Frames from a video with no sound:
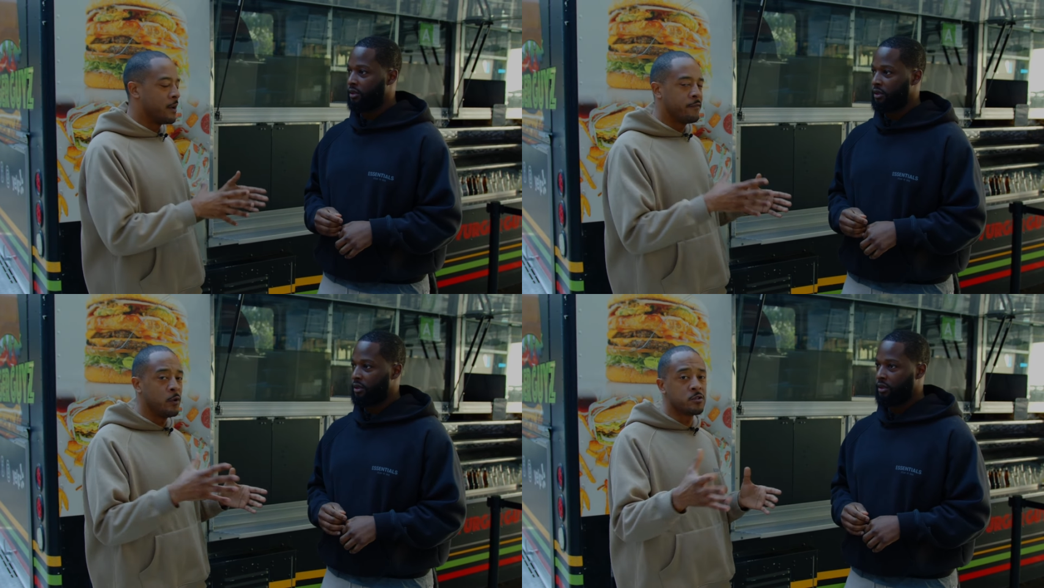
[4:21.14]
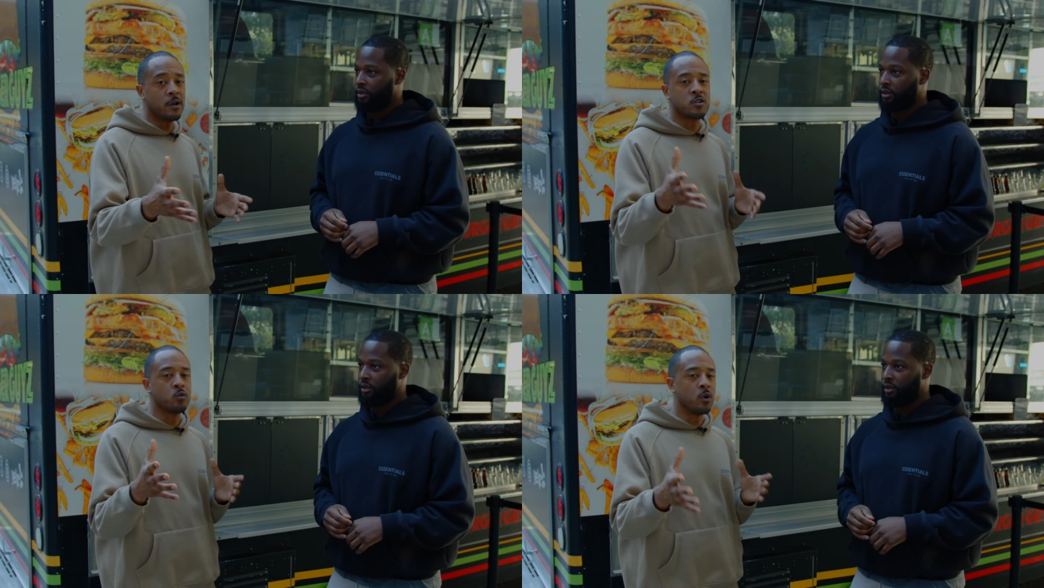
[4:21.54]
Speaker 1: Our food
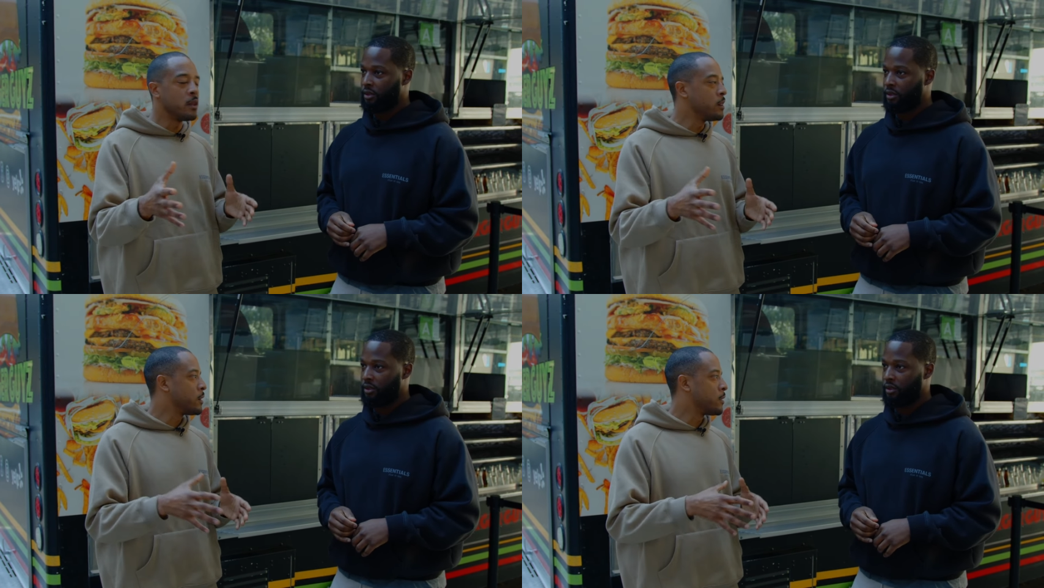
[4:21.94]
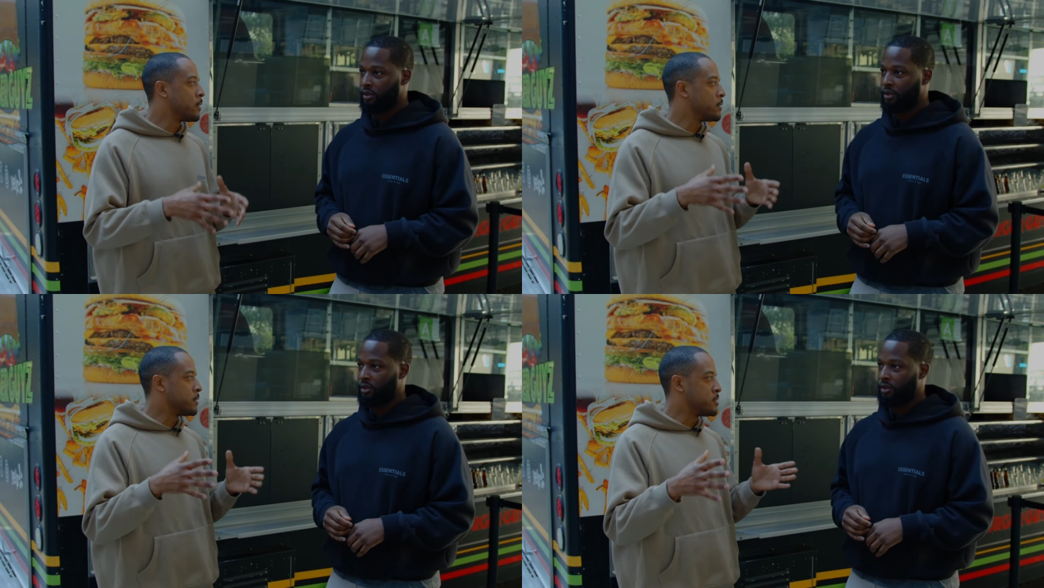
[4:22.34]
trucks run
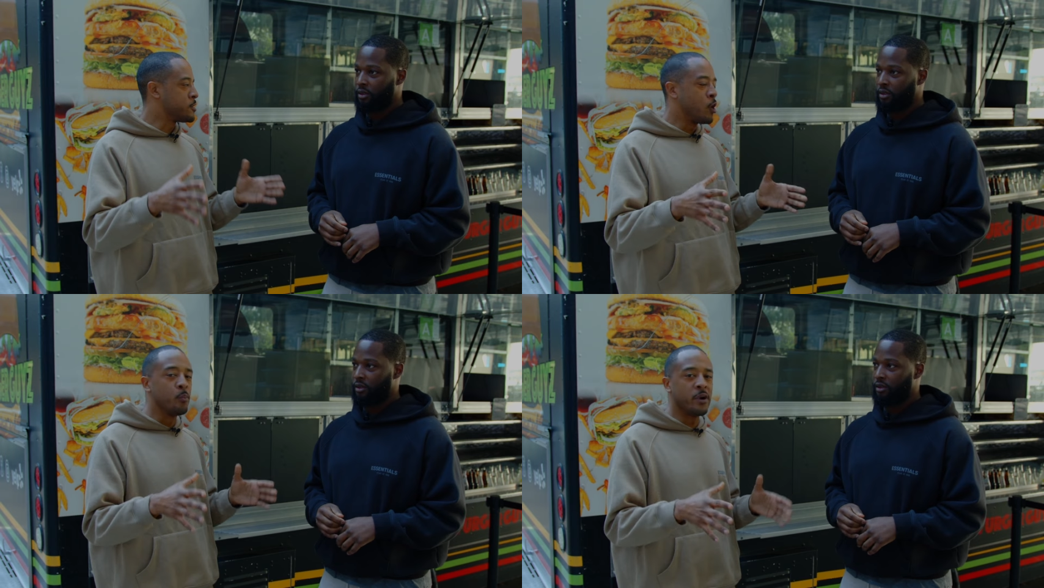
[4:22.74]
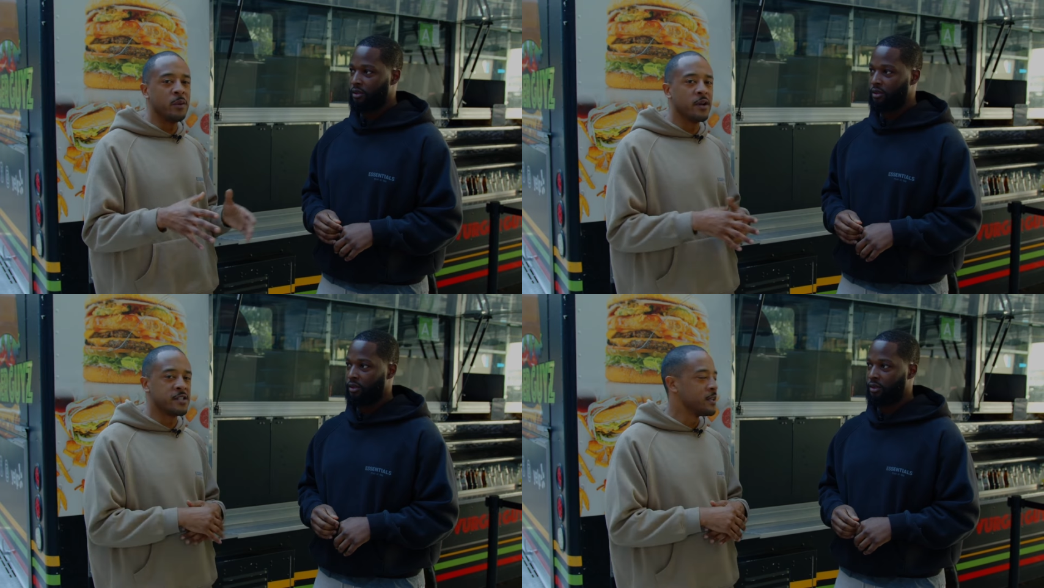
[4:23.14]
the, the show
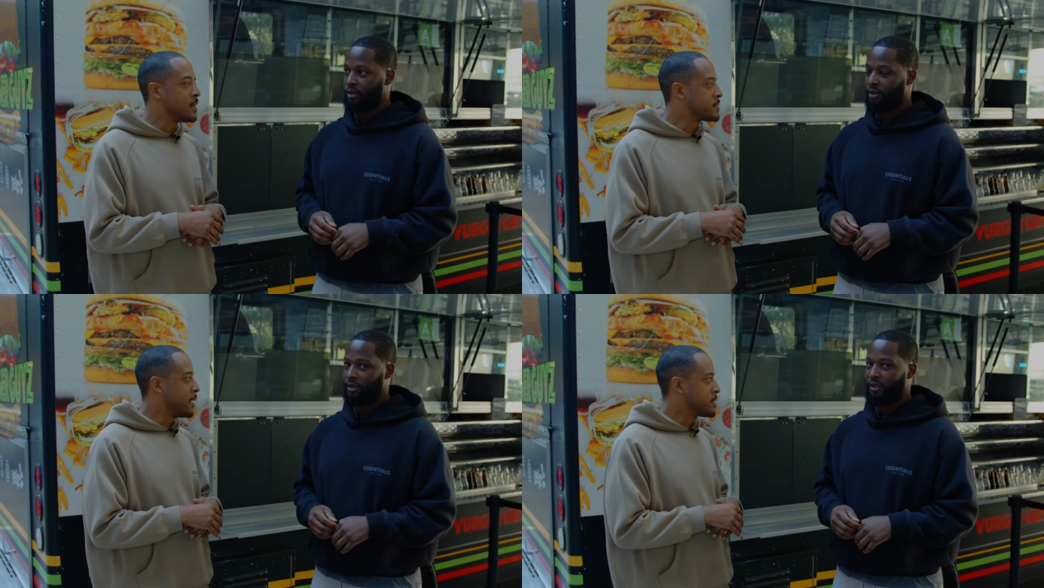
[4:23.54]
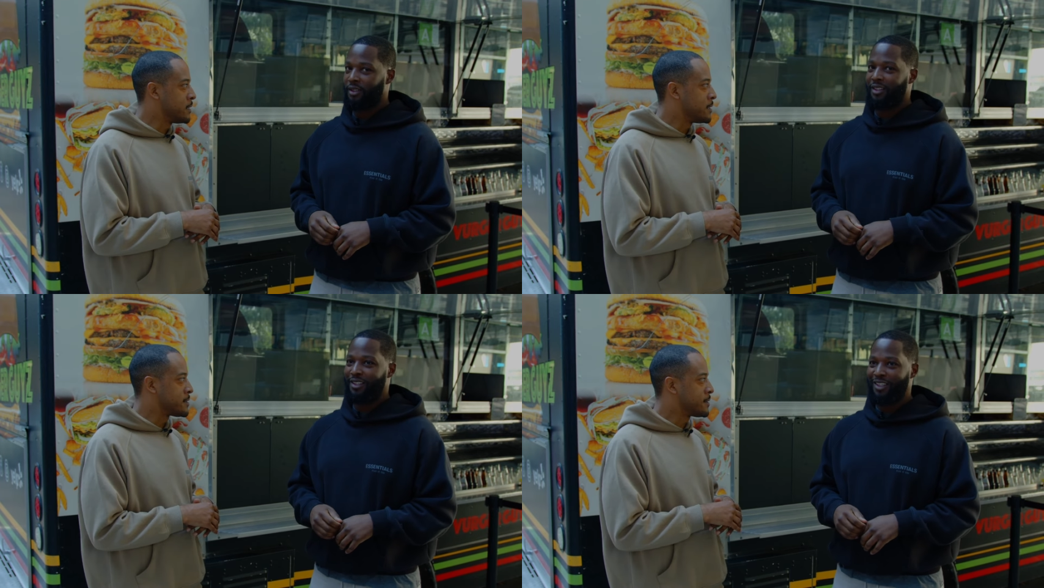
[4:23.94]
pretty much in Los
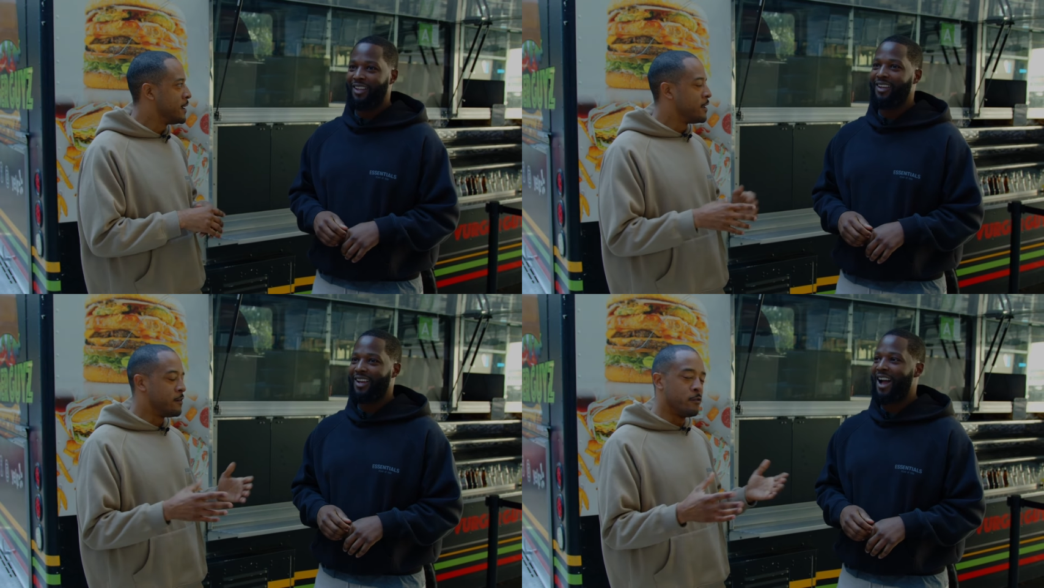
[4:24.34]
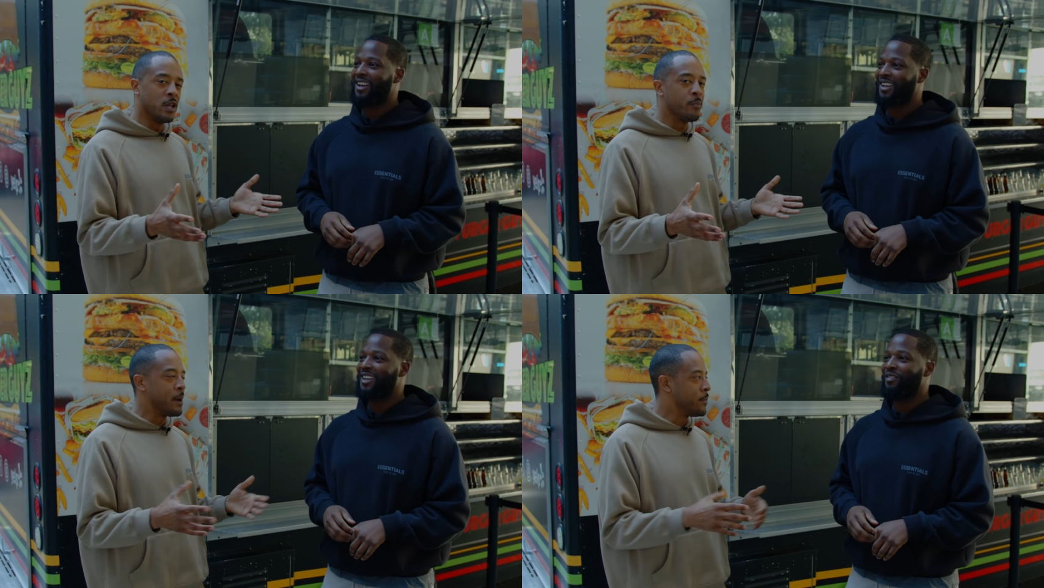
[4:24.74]
Angeles. Yeah, They're
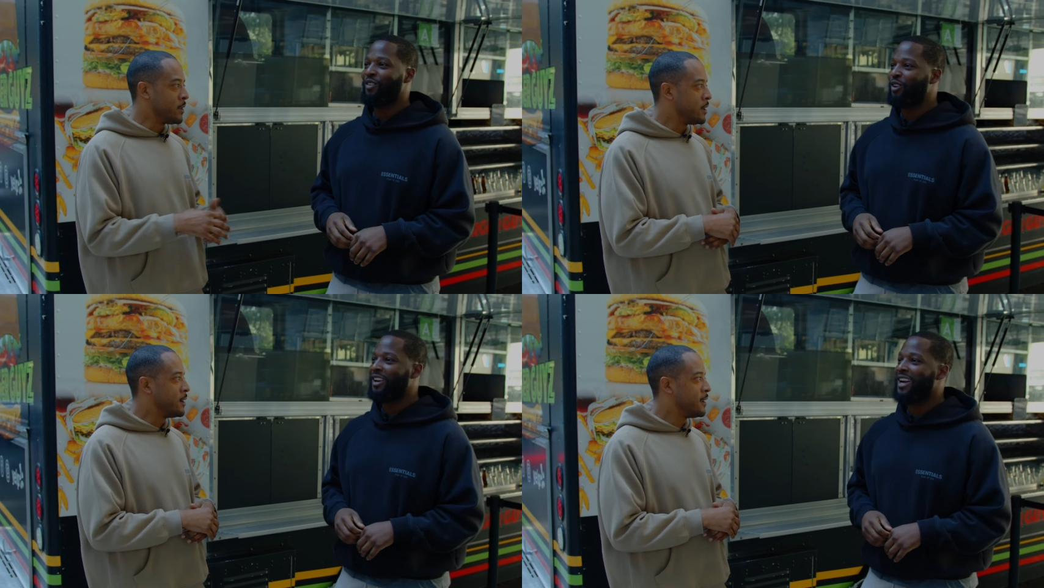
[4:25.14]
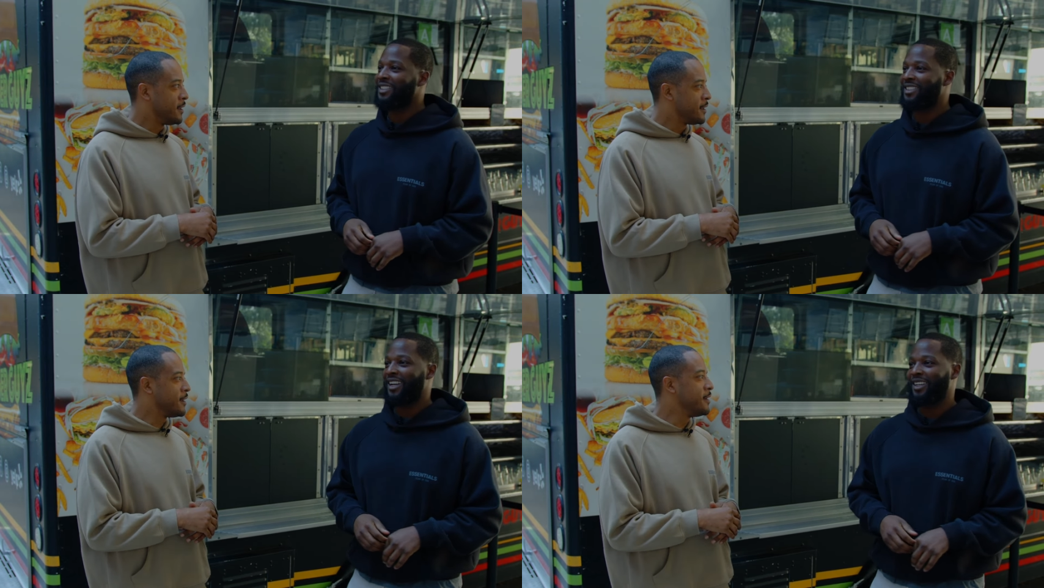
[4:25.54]
really I didn't popular. even
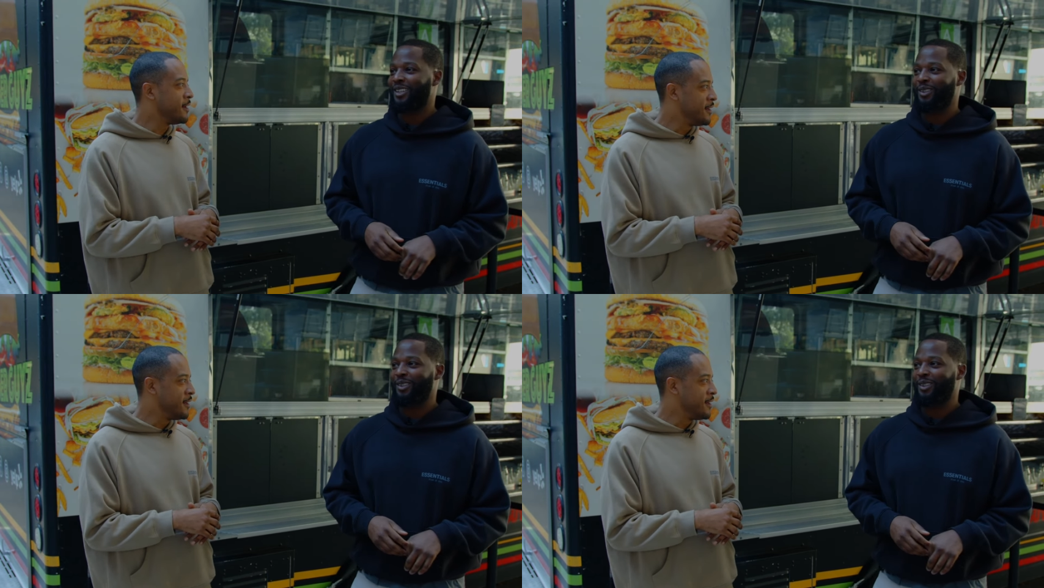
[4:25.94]
realize that.